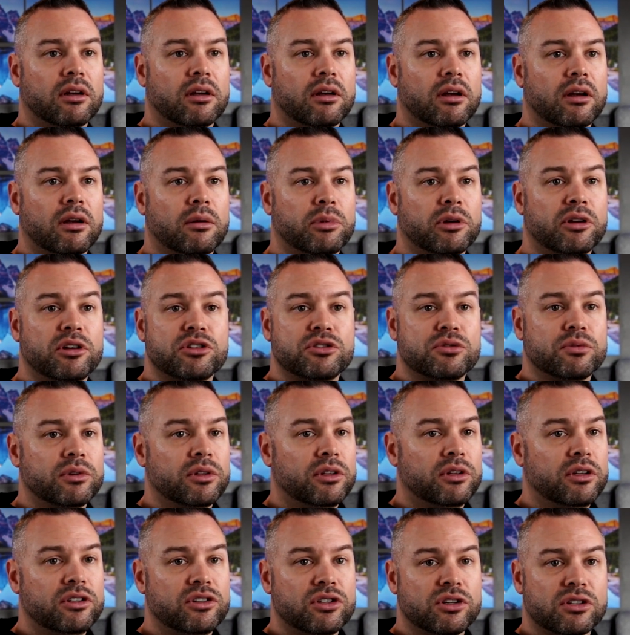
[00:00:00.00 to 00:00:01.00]
But it's
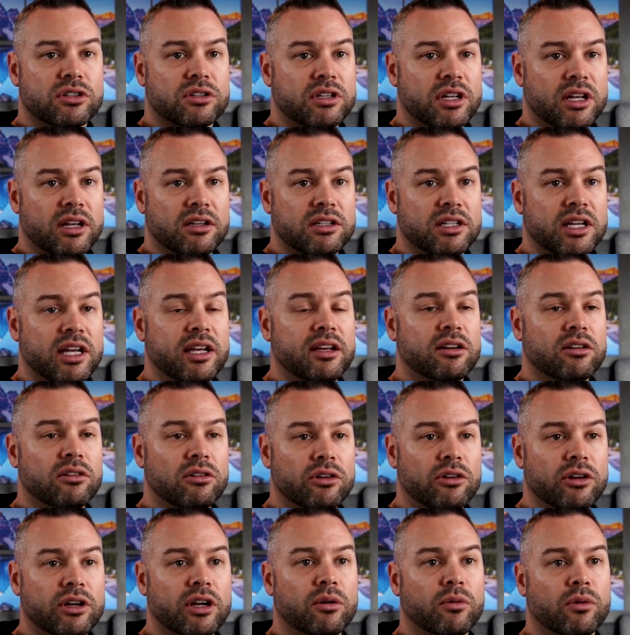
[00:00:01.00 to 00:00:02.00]
really just take a
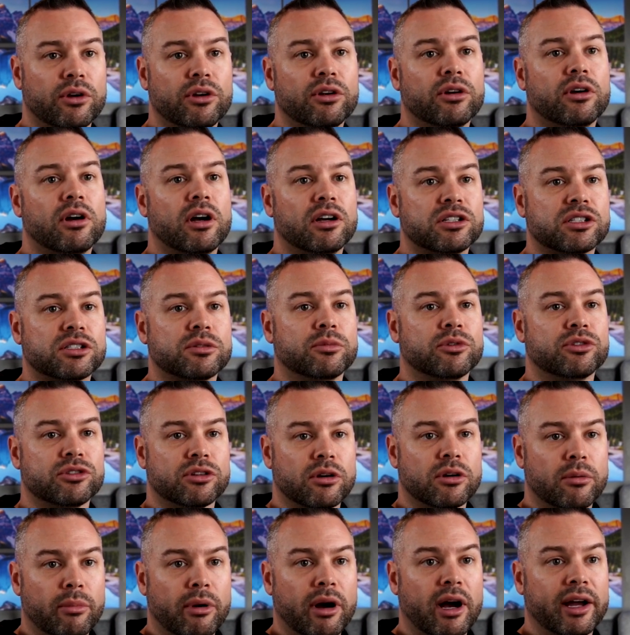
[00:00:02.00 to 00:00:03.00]
look at where your customers
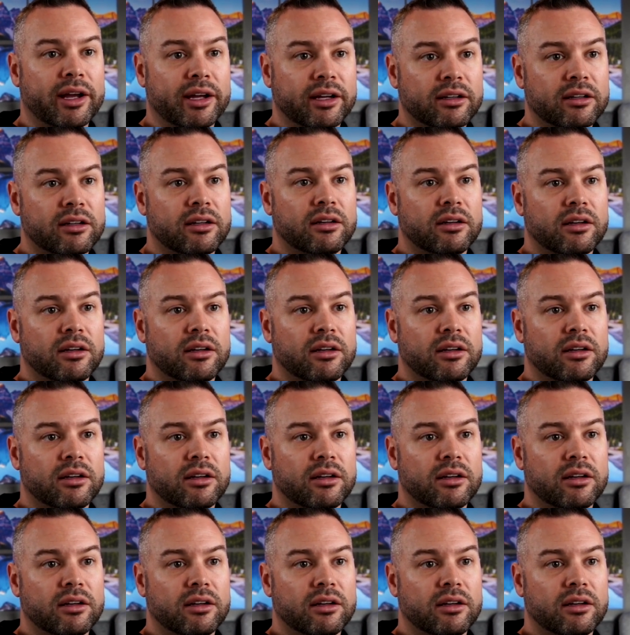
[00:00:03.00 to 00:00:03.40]
are buying.